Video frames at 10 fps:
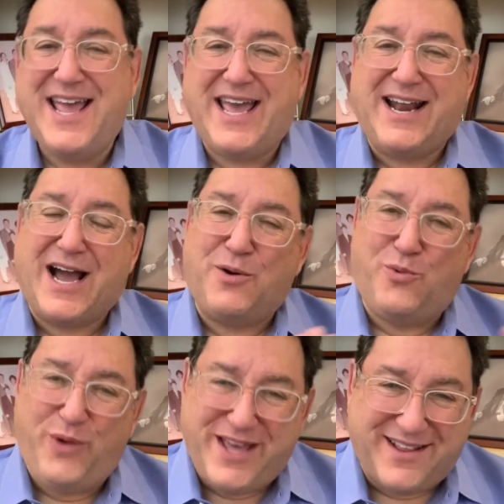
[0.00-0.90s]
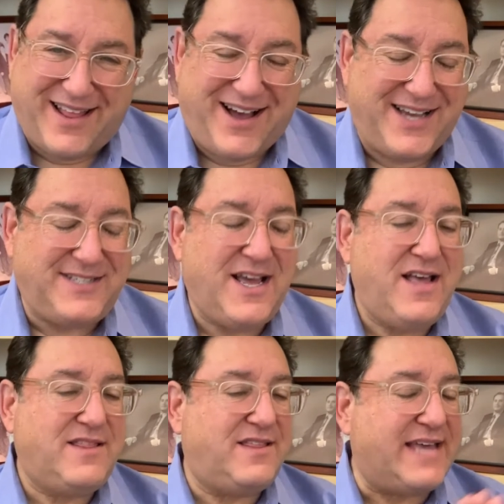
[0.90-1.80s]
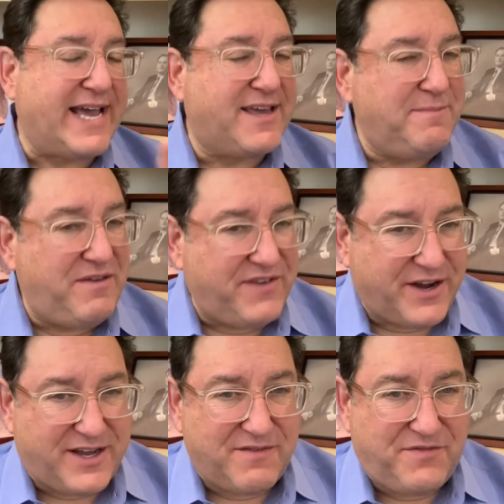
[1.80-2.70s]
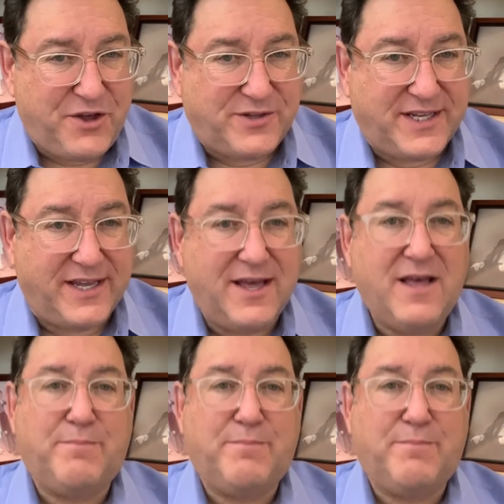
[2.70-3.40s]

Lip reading: And I realize that that can be very confusing.